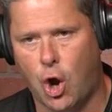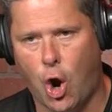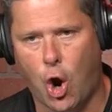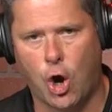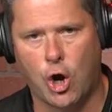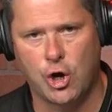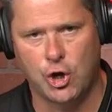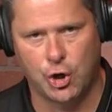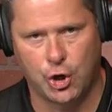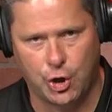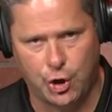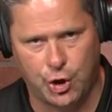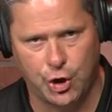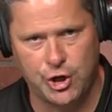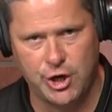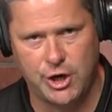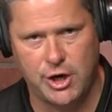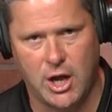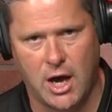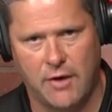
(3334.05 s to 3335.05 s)
aren't
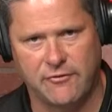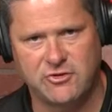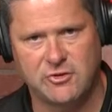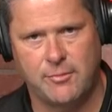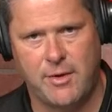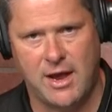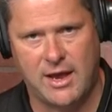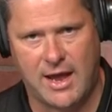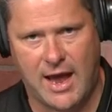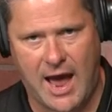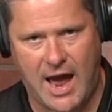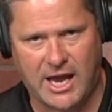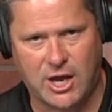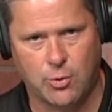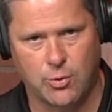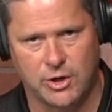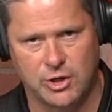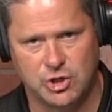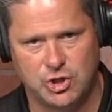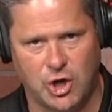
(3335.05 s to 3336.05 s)
good enough to make
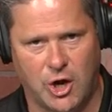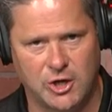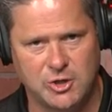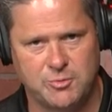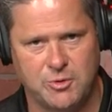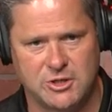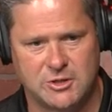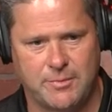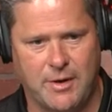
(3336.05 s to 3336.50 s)
accurate judgments